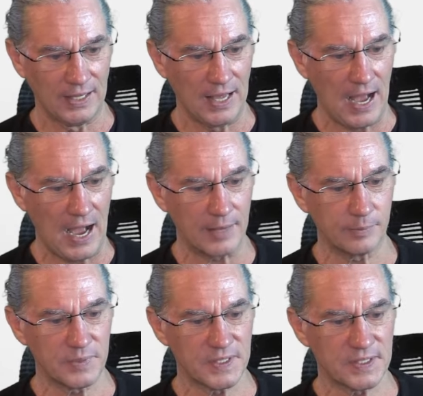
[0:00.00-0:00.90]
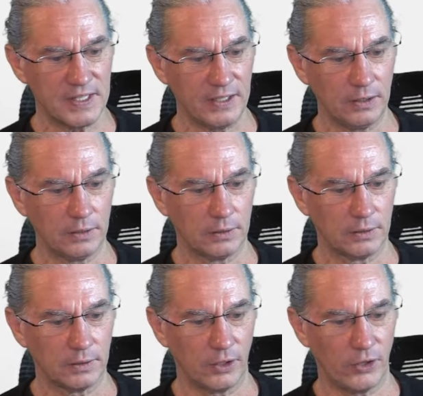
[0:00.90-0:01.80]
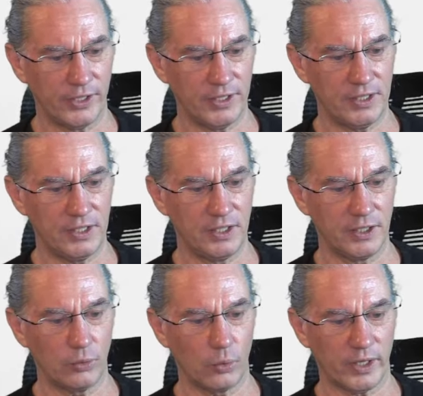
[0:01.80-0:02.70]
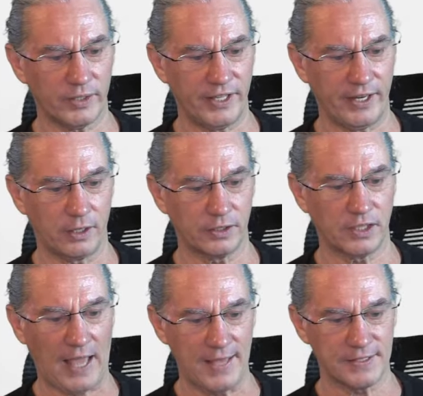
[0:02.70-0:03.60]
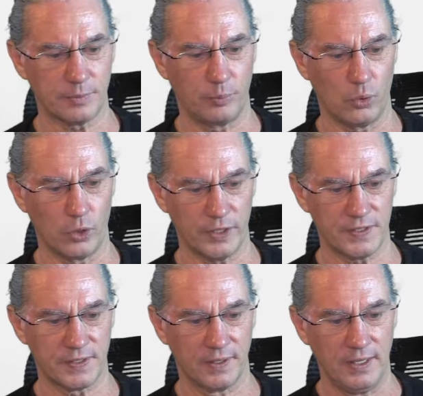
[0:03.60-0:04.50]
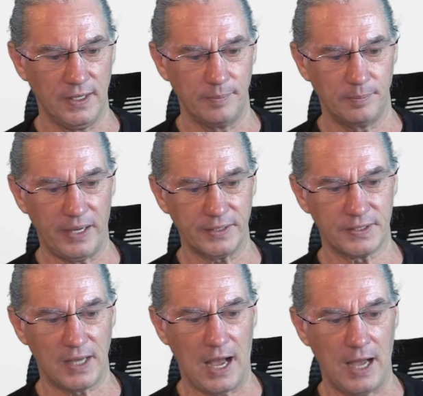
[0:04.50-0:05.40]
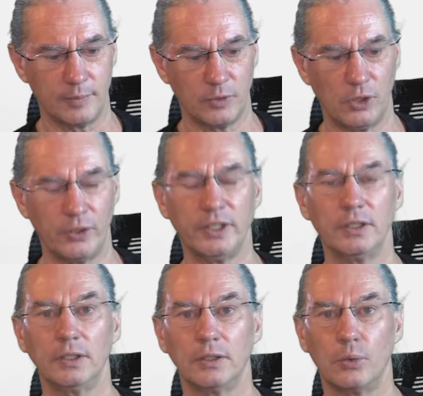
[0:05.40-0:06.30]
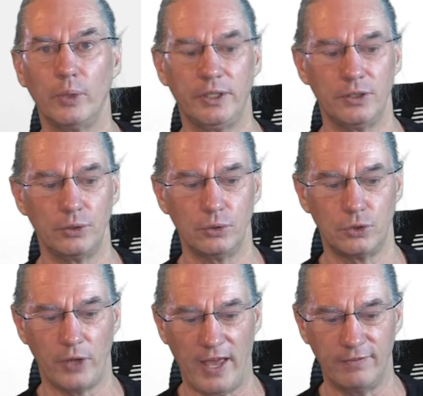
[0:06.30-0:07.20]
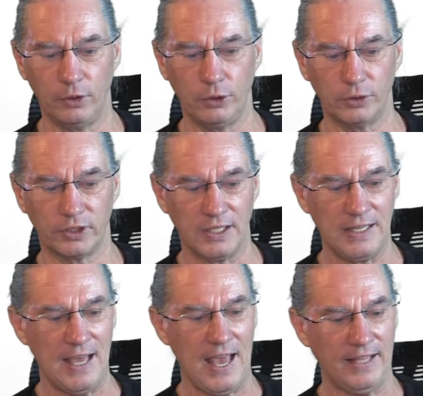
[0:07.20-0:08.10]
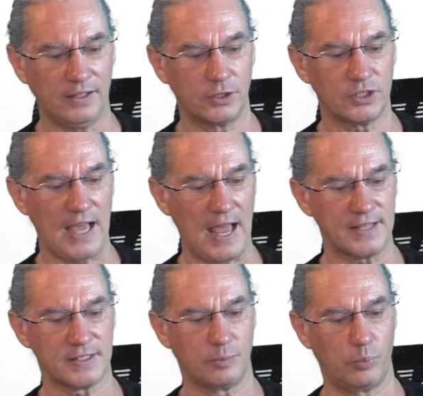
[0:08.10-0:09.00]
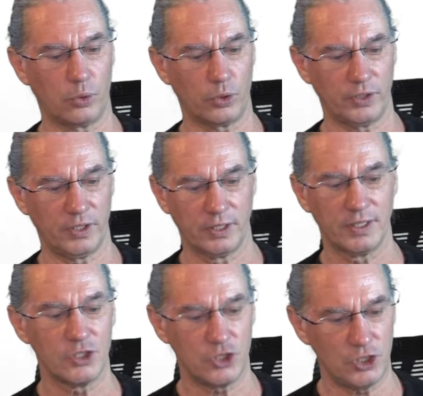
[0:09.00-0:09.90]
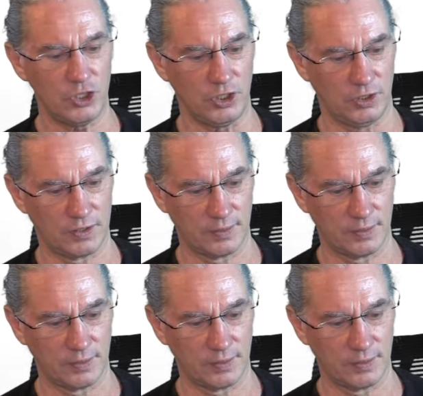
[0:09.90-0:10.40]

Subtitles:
I'm still going here where there are task boards, but I'm going with you to have a look at the task board sheet.